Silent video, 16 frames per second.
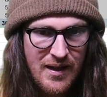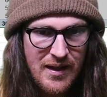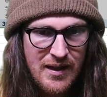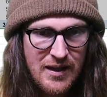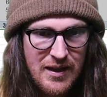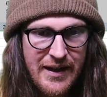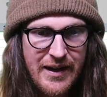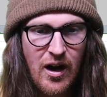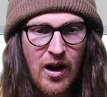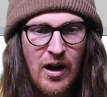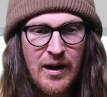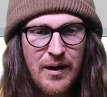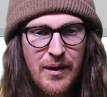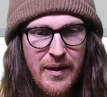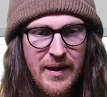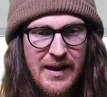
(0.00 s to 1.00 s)
Click
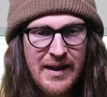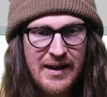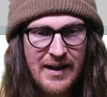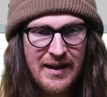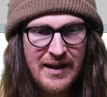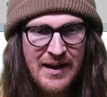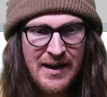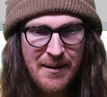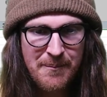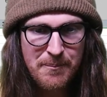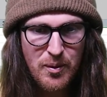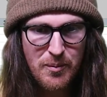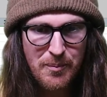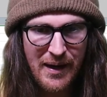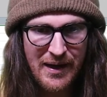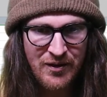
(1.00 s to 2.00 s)
on the
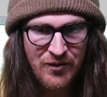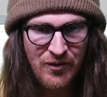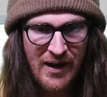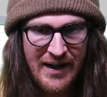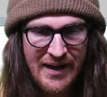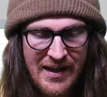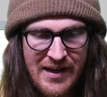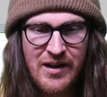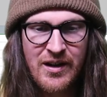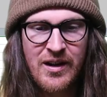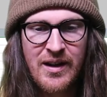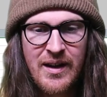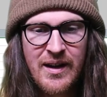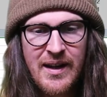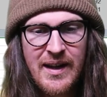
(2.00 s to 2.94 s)
number button right here,